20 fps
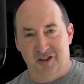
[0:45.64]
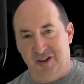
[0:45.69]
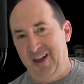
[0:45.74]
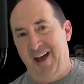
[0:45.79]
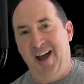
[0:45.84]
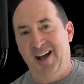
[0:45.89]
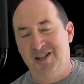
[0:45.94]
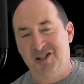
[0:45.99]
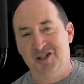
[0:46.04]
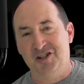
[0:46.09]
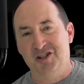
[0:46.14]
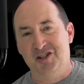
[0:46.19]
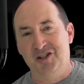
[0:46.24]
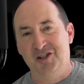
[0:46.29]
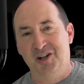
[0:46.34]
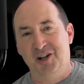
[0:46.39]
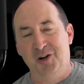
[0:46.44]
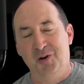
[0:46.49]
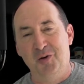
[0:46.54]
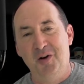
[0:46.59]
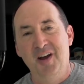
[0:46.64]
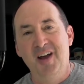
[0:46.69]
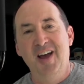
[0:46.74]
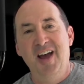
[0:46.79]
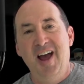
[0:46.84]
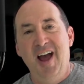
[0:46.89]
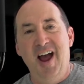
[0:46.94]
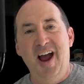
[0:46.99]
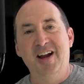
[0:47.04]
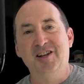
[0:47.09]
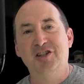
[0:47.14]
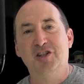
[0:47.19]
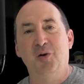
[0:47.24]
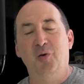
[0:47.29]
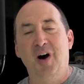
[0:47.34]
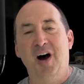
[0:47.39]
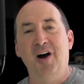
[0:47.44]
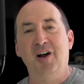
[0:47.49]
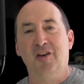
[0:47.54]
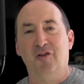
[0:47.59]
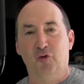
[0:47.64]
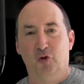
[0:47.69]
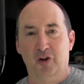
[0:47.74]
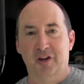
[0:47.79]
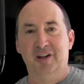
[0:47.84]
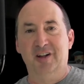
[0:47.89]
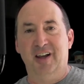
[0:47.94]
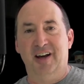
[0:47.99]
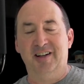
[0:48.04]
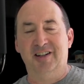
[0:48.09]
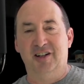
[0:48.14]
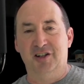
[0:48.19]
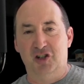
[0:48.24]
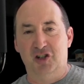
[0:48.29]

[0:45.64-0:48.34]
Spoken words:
latches, you know? And so I really like to